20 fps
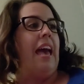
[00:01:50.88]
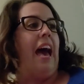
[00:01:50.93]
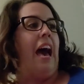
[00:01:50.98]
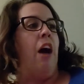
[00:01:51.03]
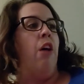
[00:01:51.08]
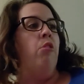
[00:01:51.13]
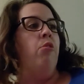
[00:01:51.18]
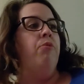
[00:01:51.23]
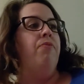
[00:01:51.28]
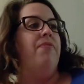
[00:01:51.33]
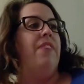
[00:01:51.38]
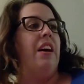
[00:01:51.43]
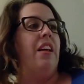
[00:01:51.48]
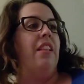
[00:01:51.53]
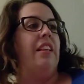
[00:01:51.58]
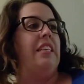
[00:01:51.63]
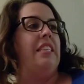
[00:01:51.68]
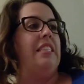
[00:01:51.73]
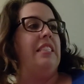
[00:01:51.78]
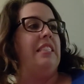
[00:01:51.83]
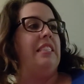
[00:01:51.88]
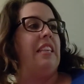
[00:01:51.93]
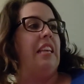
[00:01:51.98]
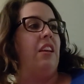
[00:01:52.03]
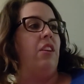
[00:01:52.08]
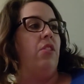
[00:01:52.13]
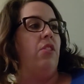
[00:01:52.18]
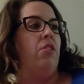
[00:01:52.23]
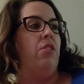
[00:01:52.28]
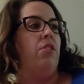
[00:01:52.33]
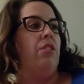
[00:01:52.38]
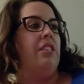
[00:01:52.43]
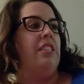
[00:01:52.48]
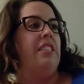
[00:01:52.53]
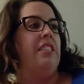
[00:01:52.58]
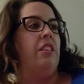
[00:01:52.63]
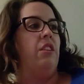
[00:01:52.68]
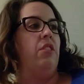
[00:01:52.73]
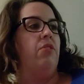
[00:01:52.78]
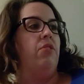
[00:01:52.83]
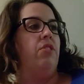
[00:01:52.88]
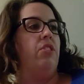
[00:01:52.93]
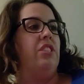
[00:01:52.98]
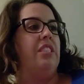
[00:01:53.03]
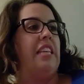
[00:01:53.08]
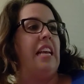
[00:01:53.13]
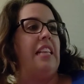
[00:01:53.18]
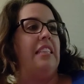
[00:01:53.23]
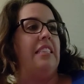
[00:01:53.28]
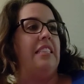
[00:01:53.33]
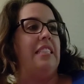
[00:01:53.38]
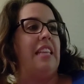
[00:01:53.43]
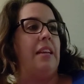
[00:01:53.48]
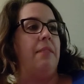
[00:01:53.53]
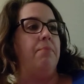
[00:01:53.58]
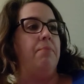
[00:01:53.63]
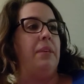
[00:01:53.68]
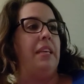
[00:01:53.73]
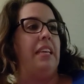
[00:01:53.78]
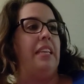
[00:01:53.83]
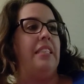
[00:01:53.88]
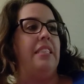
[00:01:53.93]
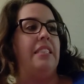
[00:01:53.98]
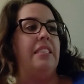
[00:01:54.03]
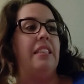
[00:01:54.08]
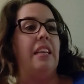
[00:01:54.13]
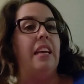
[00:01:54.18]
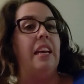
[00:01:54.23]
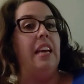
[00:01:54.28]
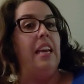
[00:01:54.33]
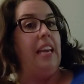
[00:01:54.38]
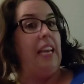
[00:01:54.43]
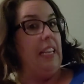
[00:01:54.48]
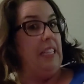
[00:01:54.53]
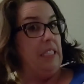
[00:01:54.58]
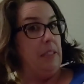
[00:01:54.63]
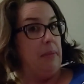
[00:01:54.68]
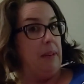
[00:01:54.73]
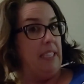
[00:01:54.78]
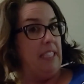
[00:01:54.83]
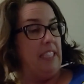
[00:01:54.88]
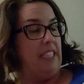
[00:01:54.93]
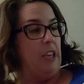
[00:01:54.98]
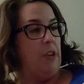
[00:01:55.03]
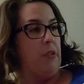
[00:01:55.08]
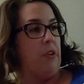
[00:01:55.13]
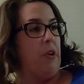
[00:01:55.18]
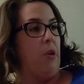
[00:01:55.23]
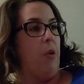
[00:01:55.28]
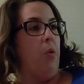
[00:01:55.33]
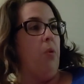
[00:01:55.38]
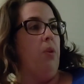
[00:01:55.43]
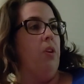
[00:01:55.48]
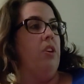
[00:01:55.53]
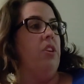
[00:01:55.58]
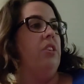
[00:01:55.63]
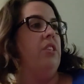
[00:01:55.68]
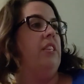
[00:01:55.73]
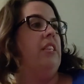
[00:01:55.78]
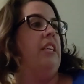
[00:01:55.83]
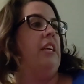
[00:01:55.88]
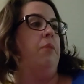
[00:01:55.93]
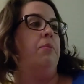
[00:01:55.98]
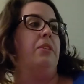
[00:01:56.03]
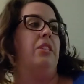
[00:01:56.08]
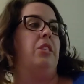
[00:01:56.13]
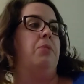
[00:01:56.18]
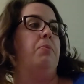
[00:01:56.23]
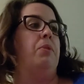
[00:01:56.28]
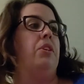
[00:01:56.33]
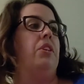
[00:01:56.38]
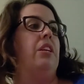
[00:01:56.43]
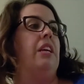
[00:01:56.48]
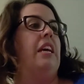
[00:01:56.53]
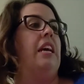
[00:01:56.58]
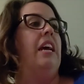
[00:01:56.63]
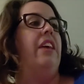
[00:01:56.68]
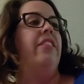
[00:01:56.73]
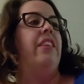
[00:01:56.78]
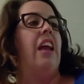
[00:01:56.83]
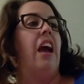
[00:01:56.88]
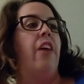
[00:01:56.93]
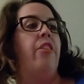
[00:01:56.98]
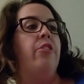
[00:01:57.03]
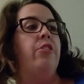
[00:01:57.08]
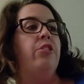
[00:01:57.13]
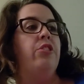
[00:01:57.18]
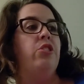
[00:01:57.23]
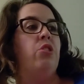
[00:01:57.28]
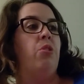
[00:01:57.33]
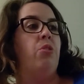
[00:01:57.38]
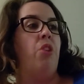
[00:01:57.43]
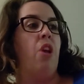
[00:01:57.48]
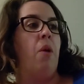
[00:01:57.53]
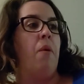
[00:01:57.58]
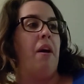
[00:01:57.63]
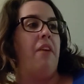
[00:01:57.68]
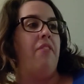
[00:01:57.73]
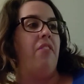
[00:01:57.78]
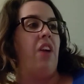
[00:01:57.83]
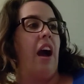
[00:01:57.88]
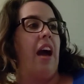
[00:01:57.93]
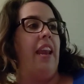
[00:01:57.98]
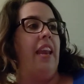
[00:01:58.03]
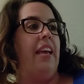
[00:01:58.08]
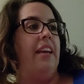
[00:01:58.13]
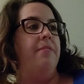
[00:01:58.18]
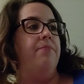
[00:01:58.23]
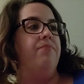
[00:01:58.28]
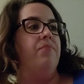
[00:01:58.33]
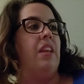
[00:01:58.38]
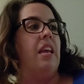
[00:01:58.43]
Out fell a single silver 10 cent piece. It's my secret hoard, he whispered. The others don't know I've got it.